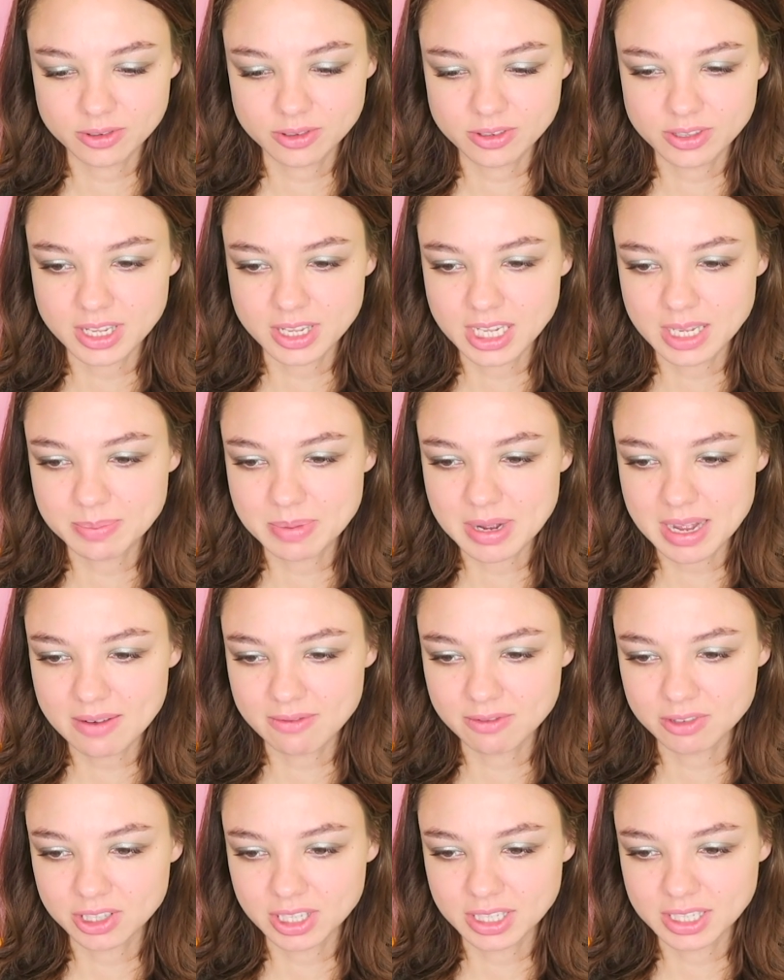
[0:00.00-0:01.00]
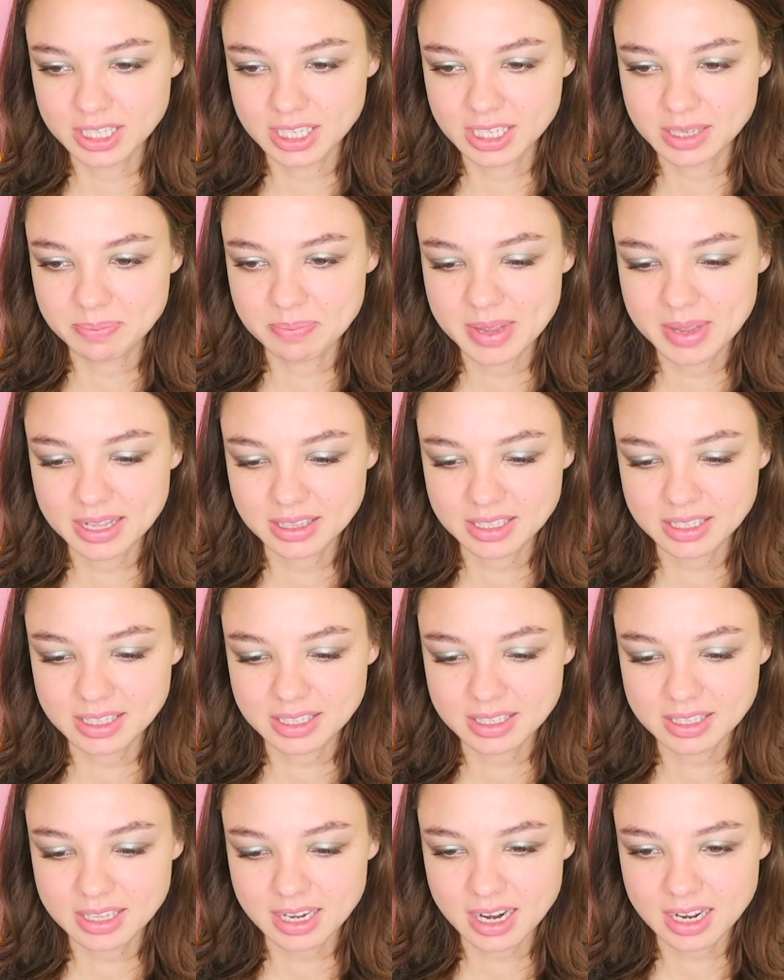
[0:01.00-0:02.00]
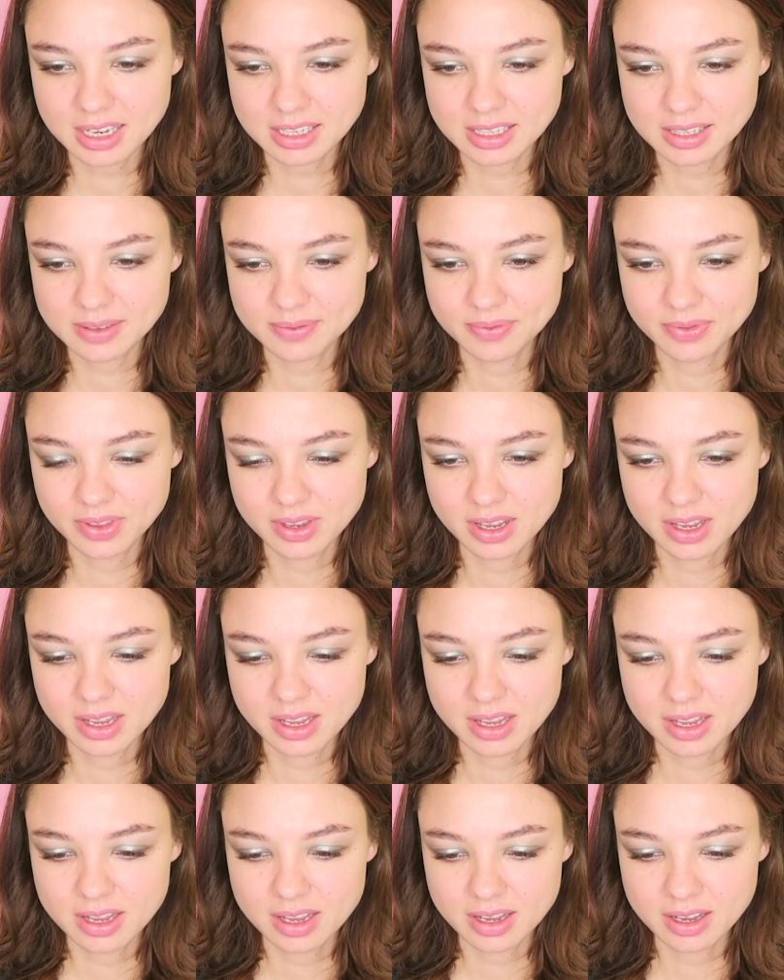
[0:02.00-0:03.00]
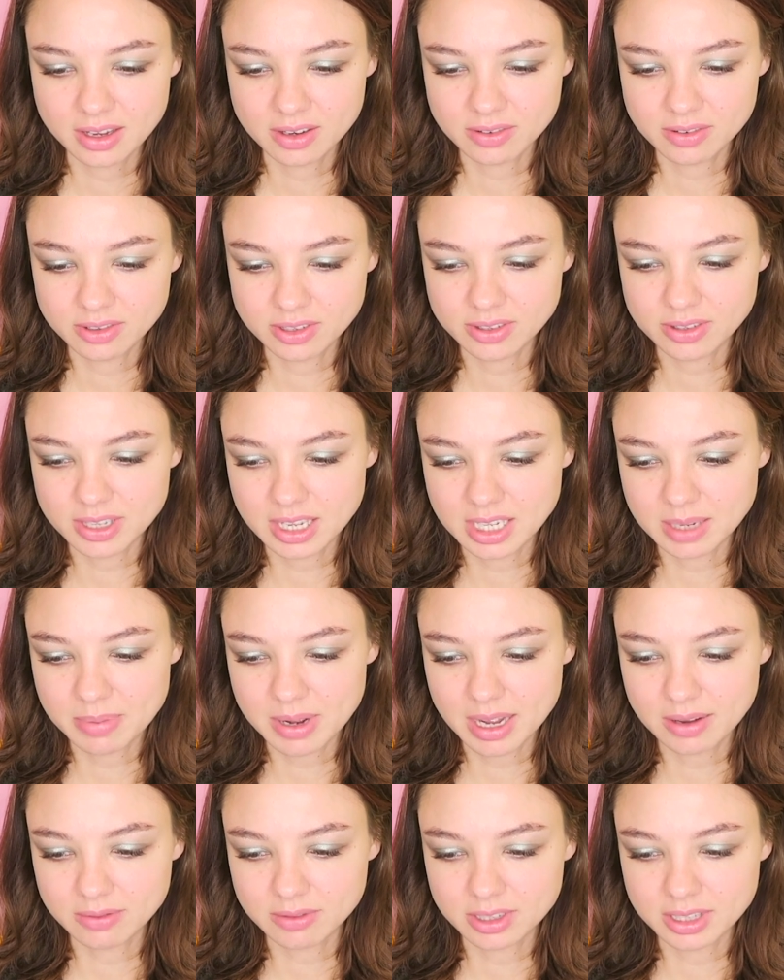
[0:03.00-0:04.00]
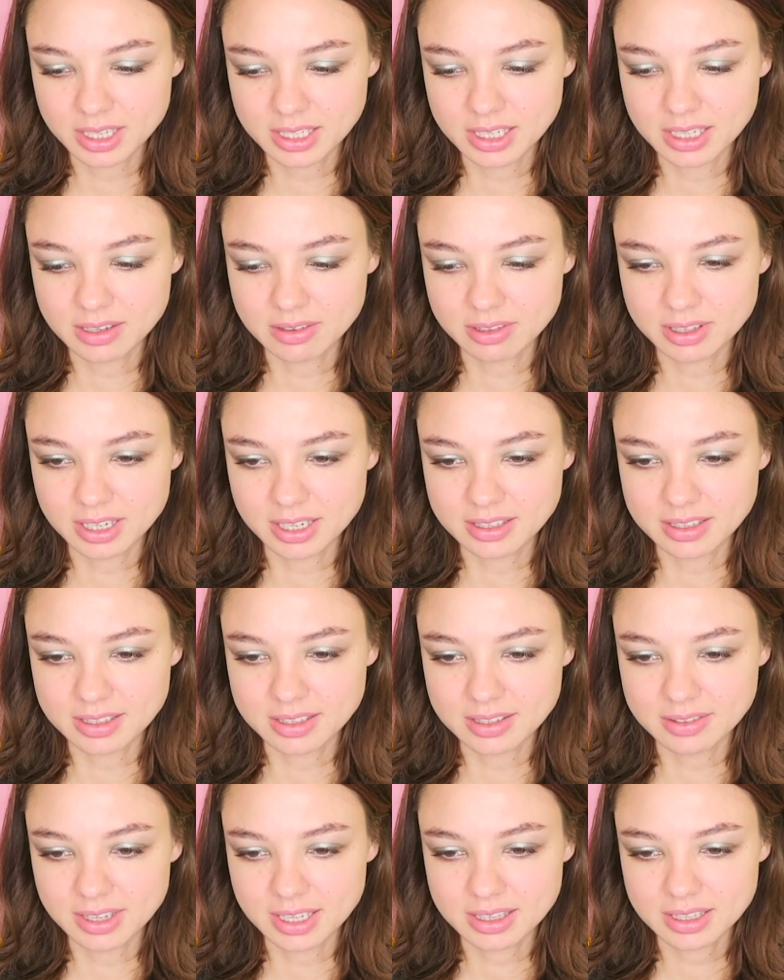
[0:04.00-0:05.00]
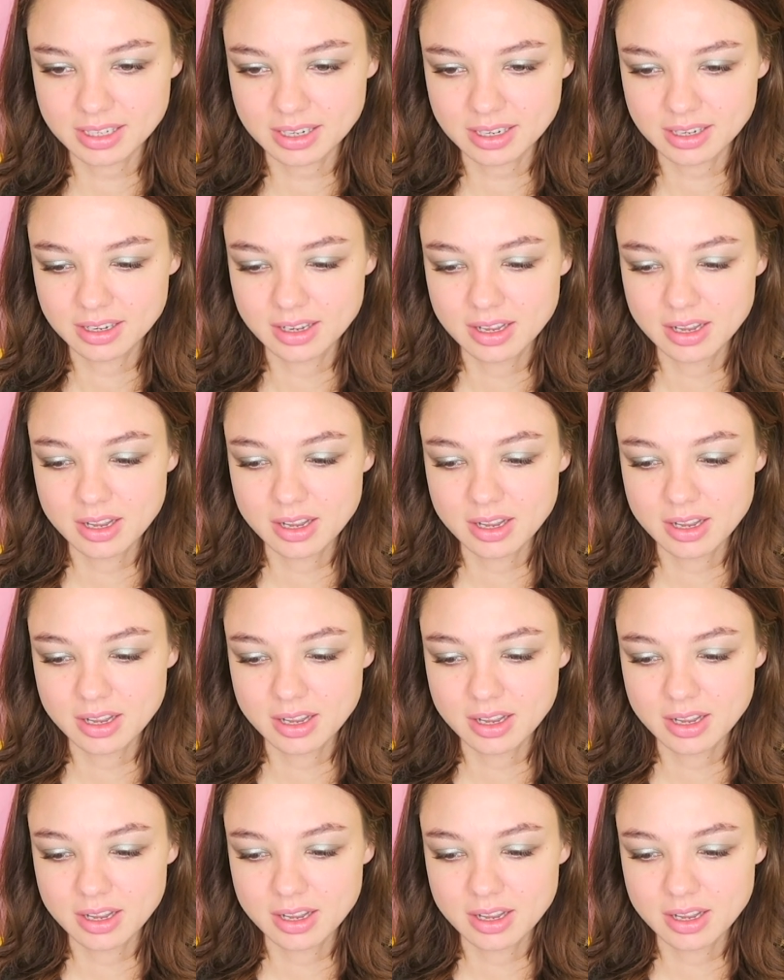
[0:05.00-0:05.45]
Let's add some small crystals here and some colorful here.